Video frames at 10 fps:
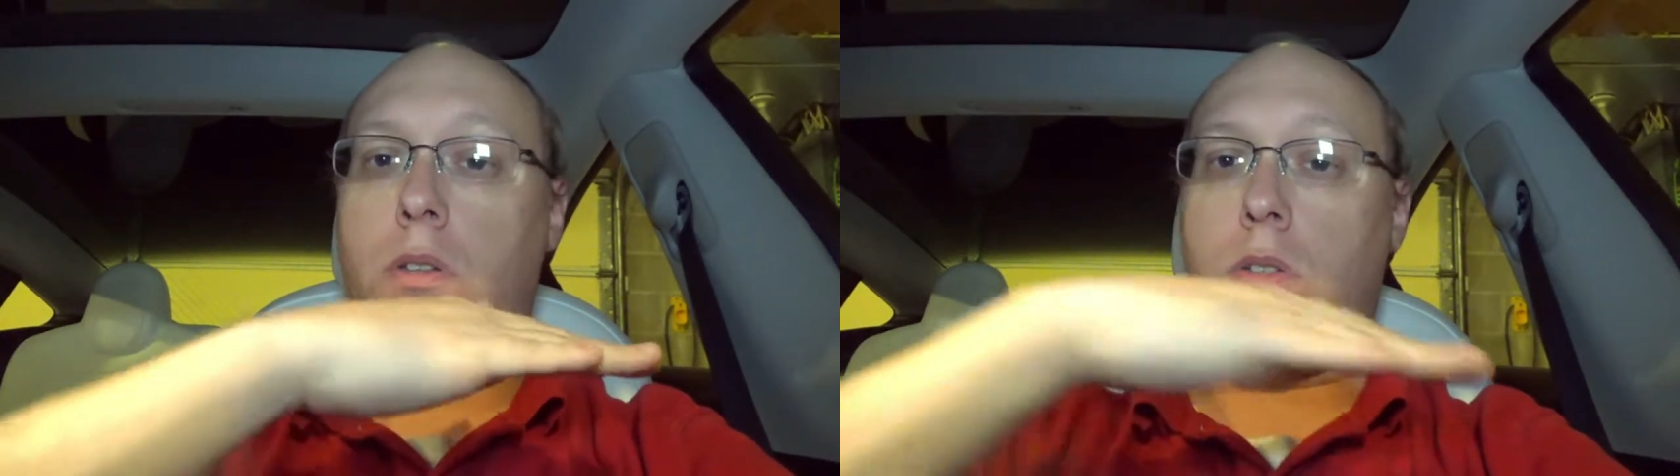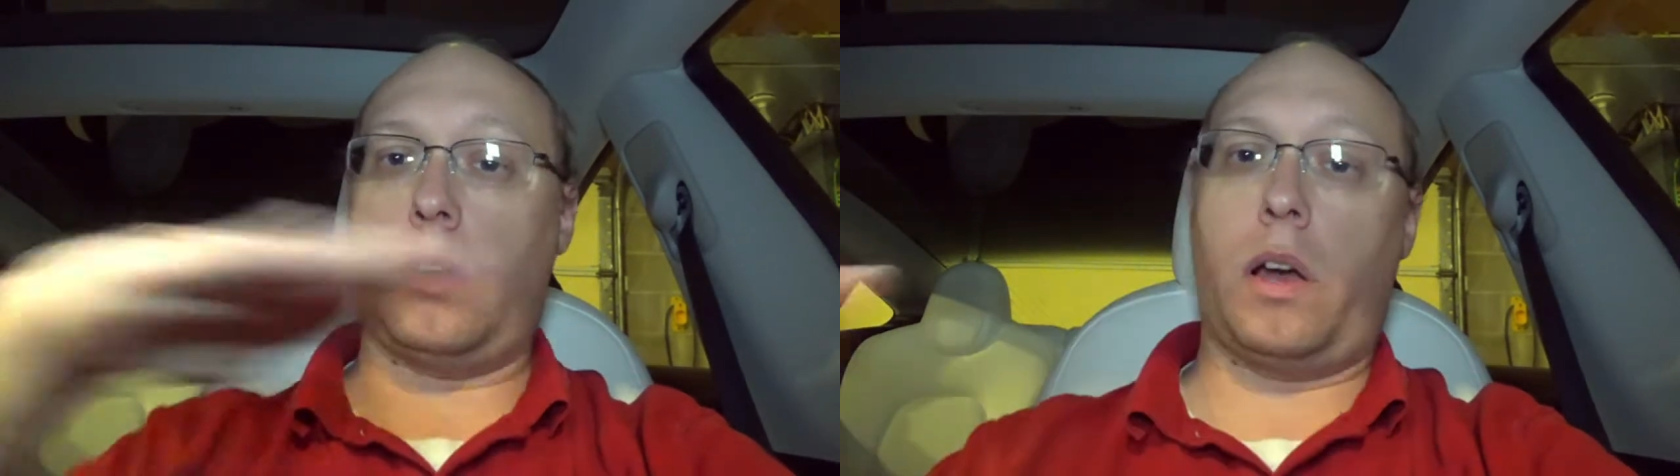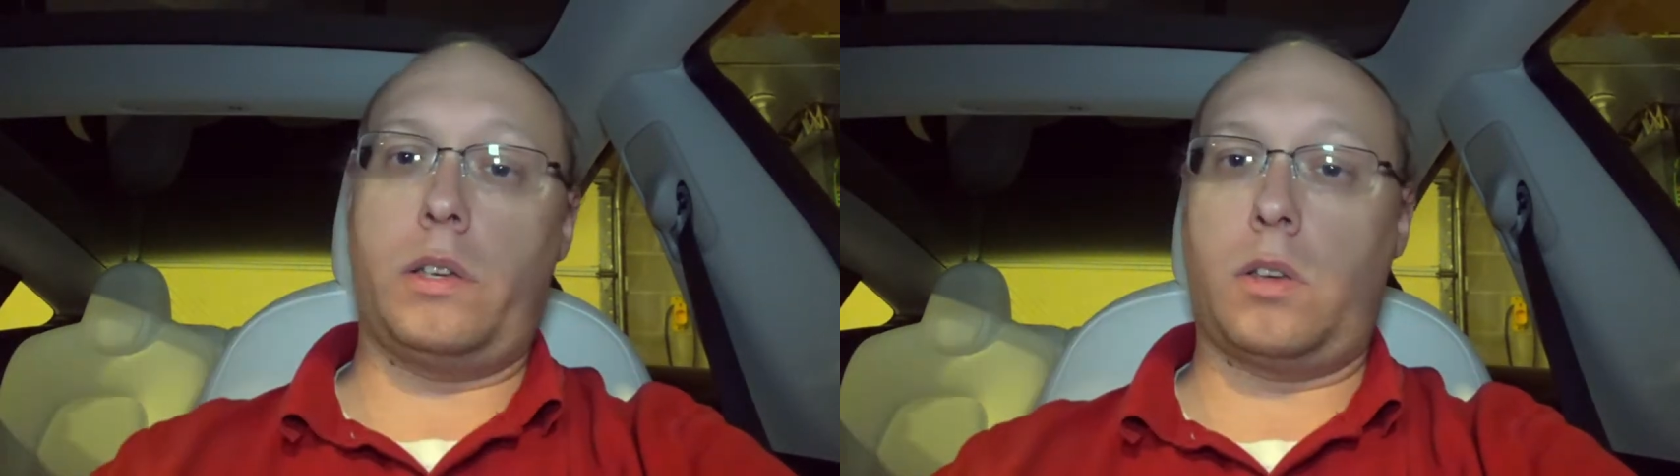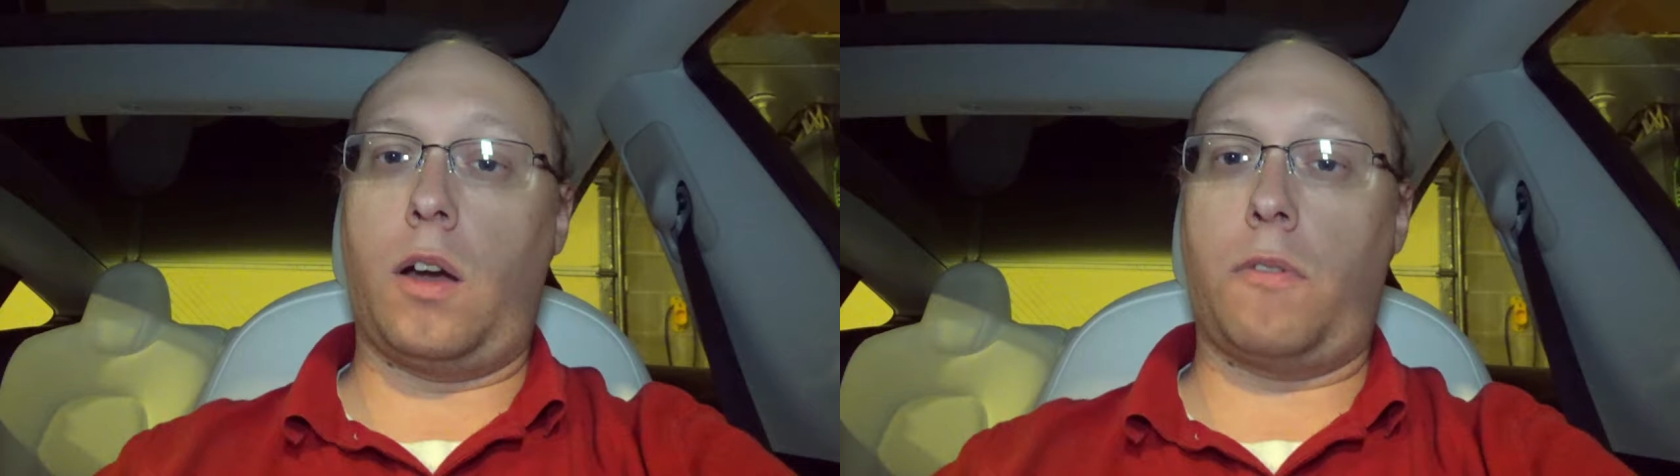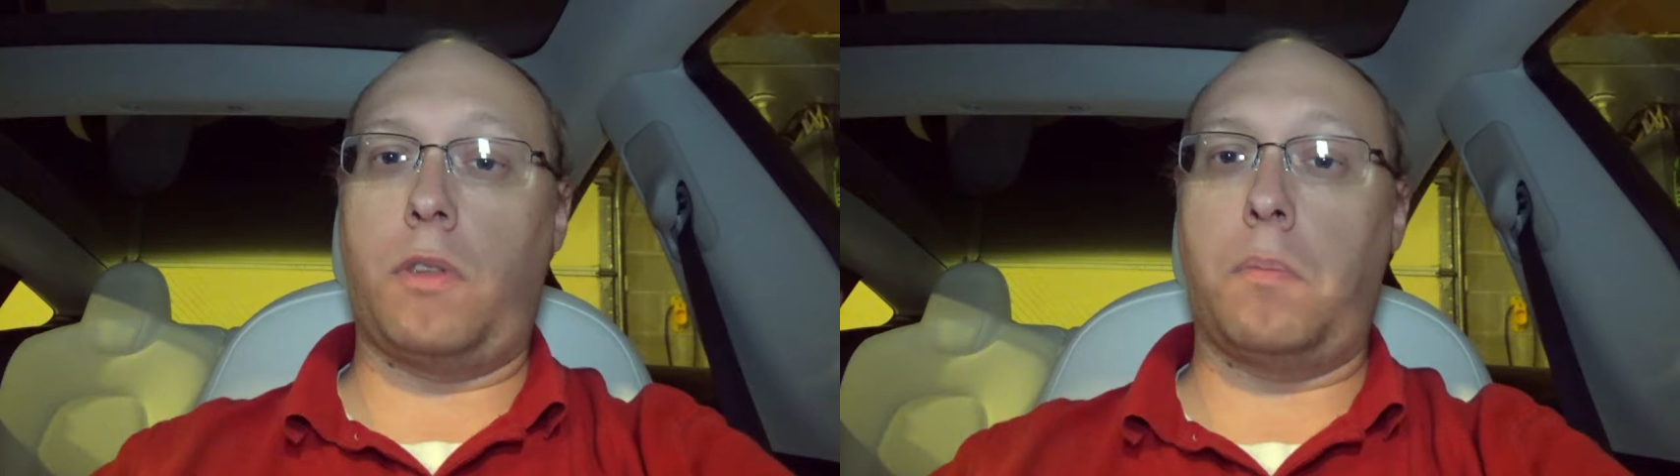slice
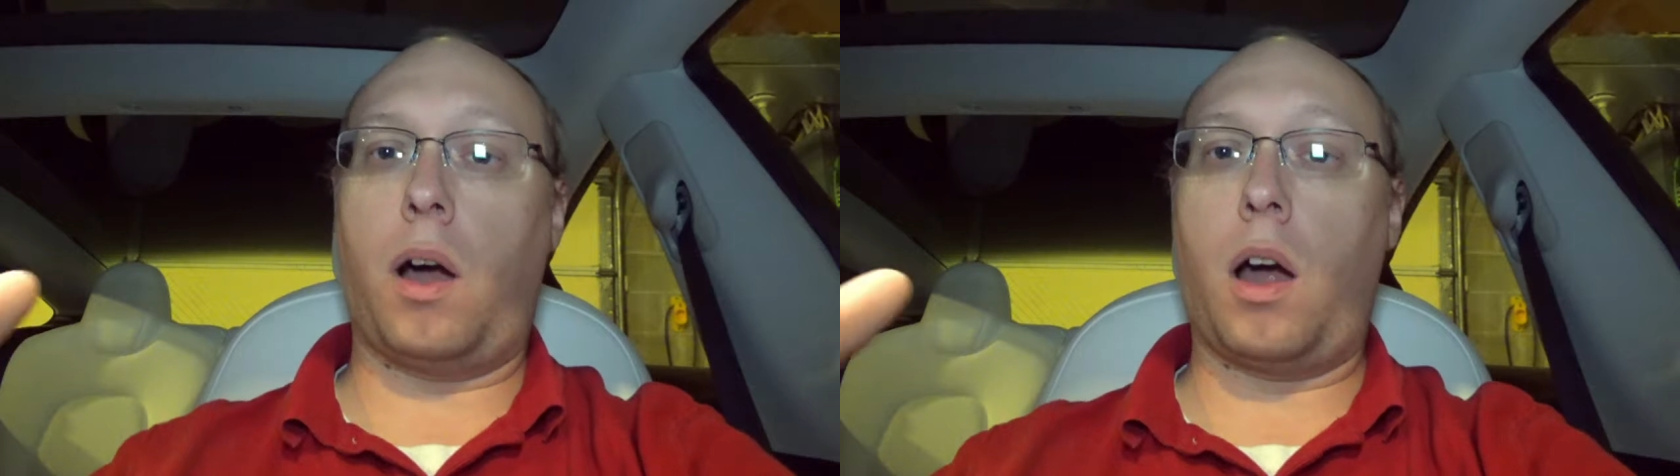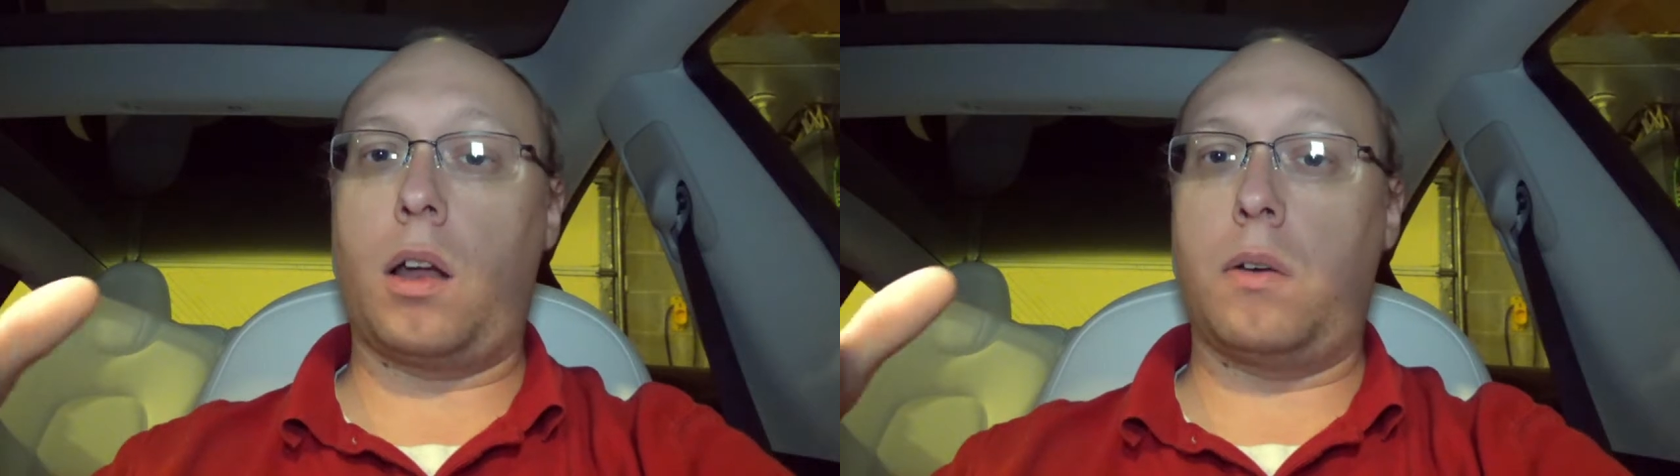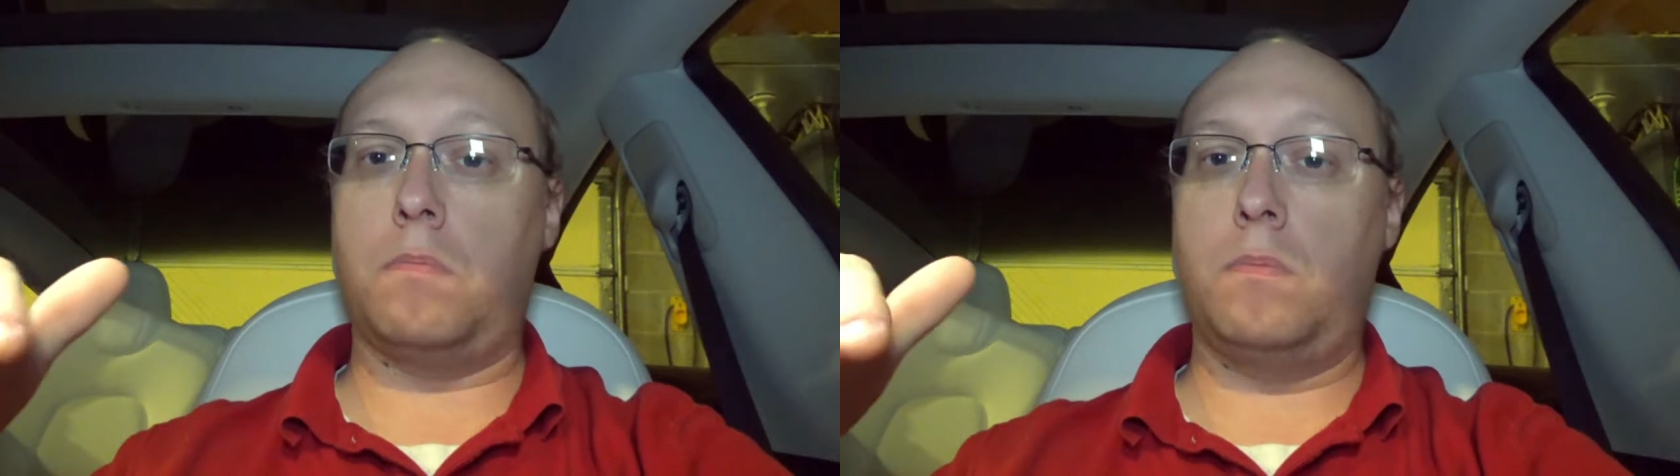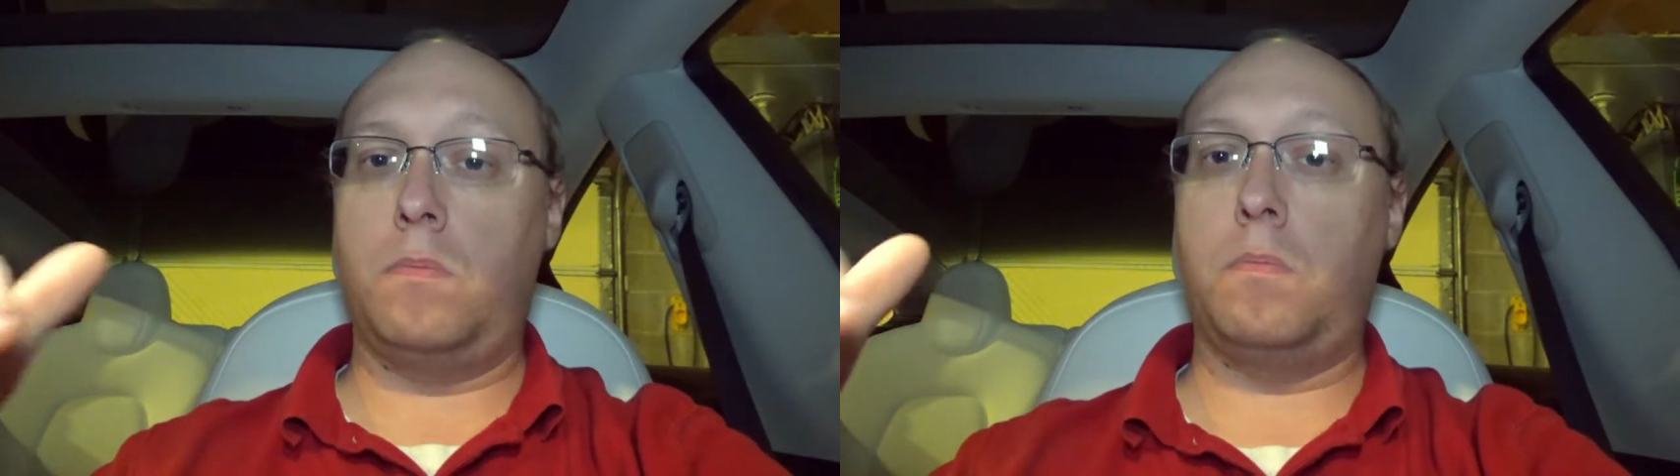off the bottom,